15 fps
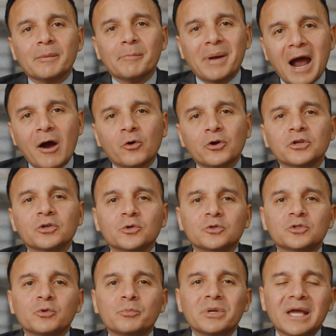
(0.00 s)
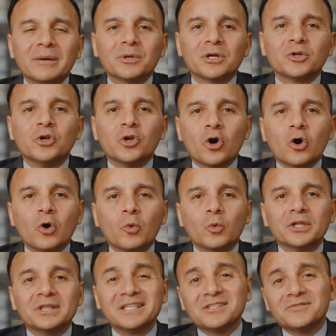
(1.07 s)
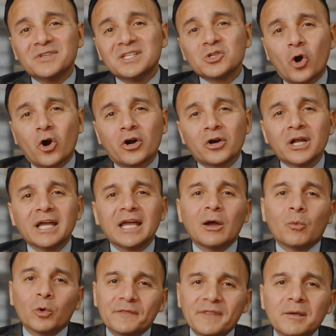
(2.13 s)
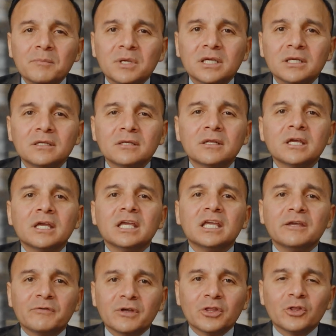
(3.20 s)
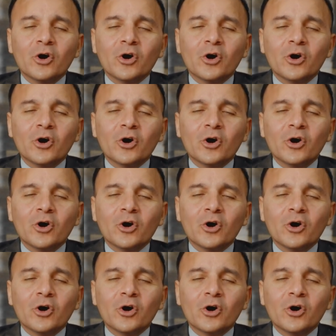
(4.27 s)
empower you to be able to know what these fees are and what they mean, even